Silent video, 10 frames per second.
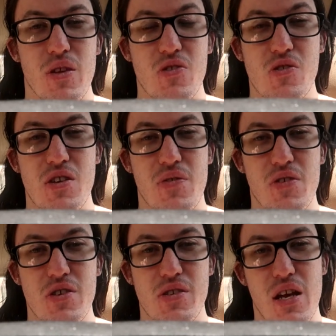as soon as I
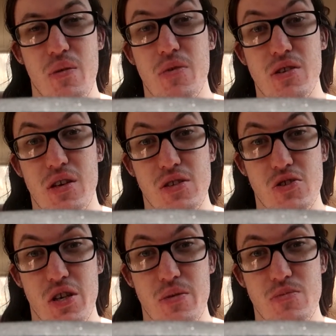finish that, I'm gonna text
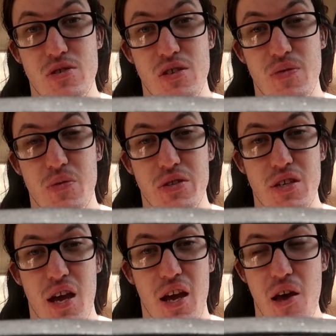James if he wants
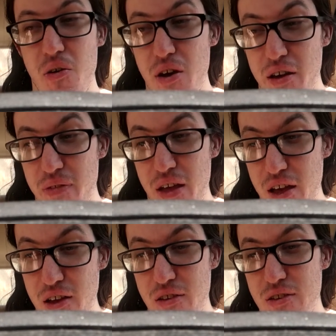to hang out, and
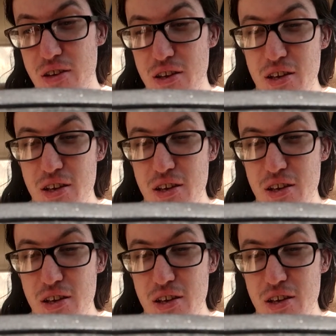then